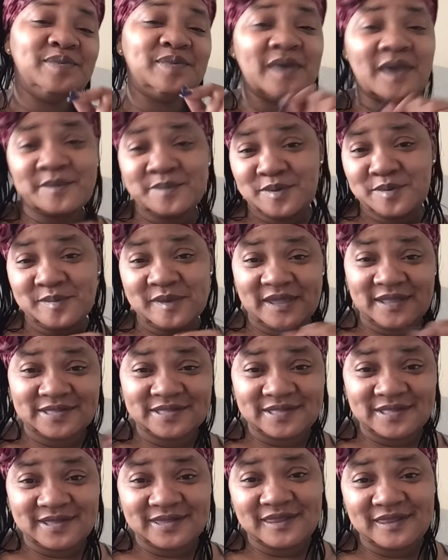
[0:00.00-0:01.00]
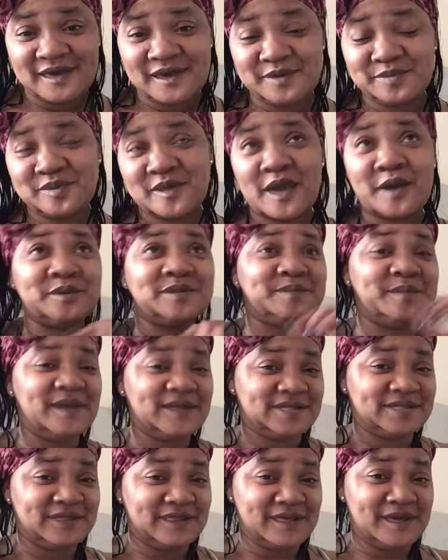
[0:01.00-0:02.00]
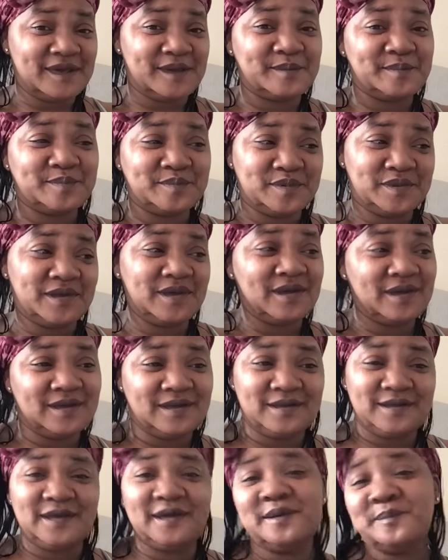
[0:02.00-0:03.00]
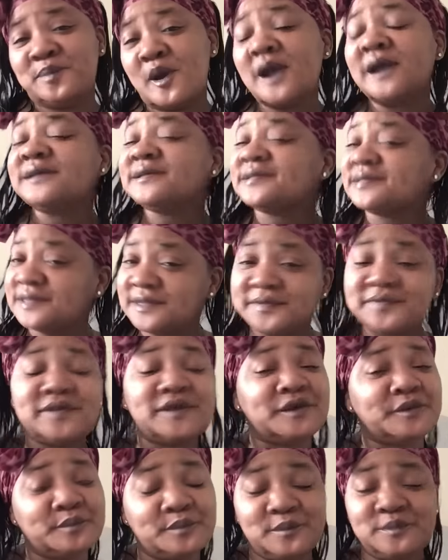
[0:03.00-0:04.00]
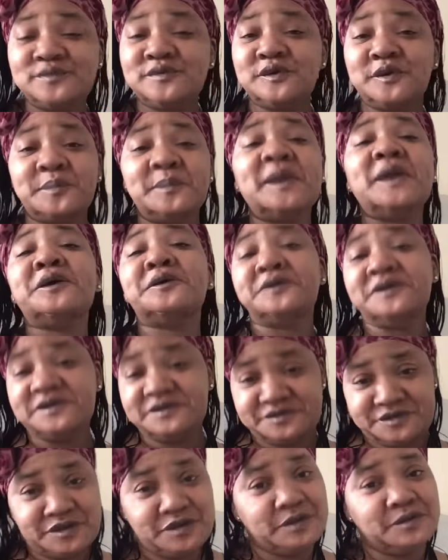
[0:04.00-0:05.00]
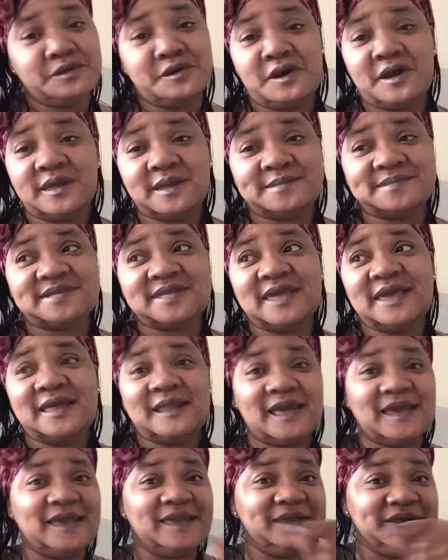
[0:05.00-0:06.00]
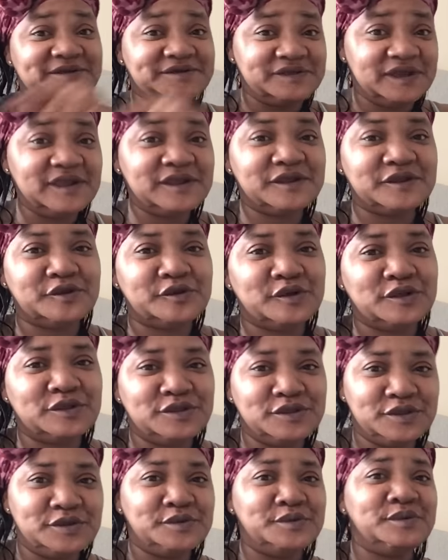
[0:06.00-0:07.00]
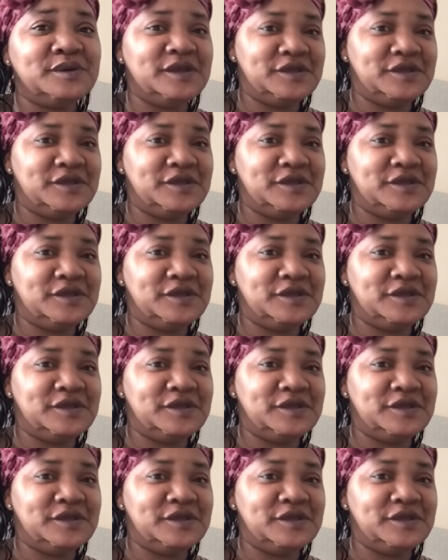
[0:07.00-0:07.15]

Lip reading: be messing up, that was messing up parts of their marriage. You know what I'm saying? Like, he cheated on you